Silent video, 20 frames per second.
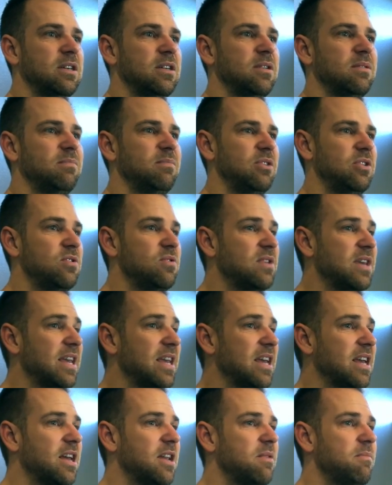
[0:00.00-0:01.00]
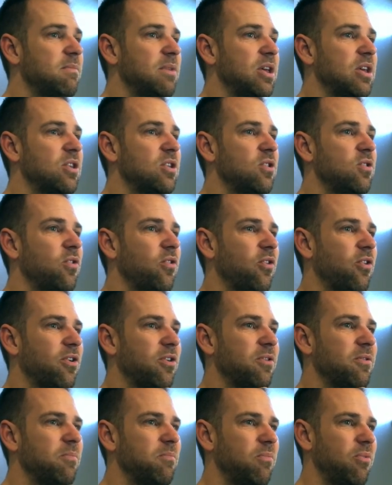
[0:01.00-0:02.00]
but you can make your
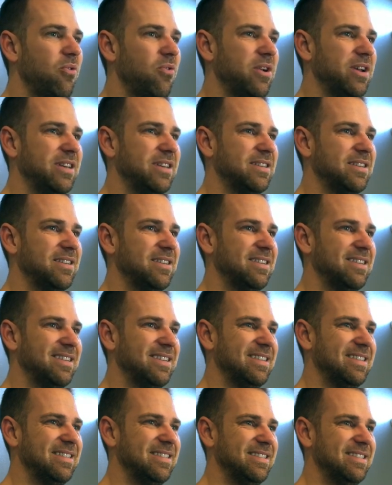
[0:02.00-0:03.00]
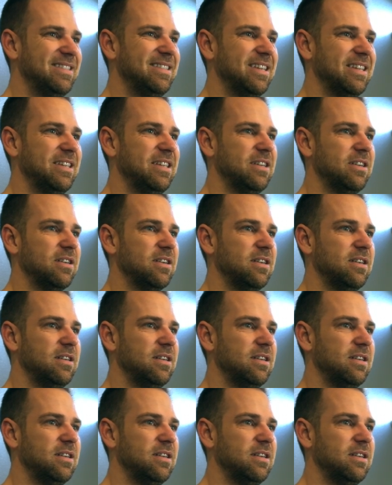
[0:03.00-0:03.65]
point stickier.